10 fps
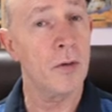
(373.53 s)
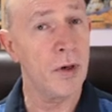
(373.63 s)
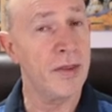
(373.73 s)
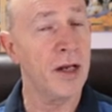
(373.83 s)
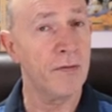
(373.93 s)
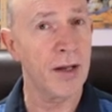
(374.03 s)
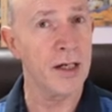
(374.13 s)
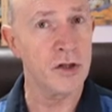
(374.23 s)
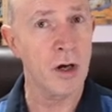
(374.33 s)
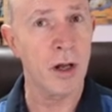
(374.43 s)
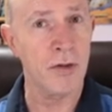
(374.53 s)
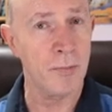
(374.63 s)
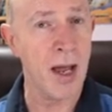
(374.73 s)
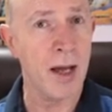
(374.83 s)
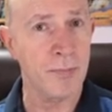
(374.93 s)
we think of like John the
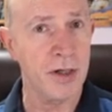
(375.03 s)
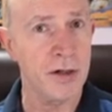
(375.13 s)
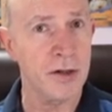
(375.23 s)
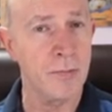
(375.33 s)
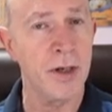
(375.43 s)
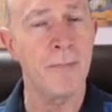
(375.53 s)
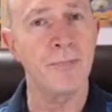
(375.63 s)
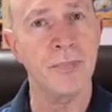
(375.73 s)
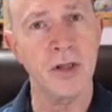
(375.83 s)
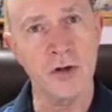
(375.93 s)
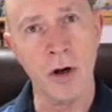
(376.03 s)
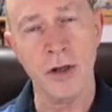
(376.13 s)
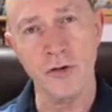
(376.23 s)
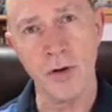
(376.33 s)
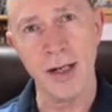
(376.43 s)
Baptist, but
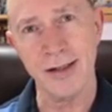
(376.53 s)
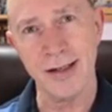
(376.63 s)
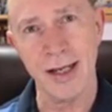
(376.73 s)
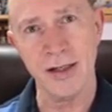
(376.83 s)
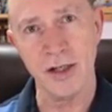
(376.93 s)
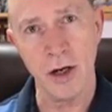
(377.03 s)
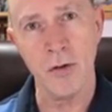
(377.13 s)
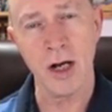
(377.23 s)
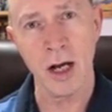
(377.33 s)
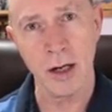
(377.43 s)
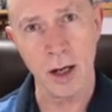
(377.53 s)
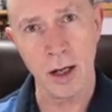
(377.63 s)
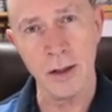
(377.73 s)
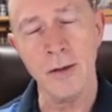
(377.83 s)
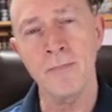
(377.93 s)
John translates
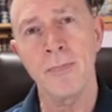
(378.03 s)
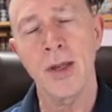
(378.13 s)
Yochanan.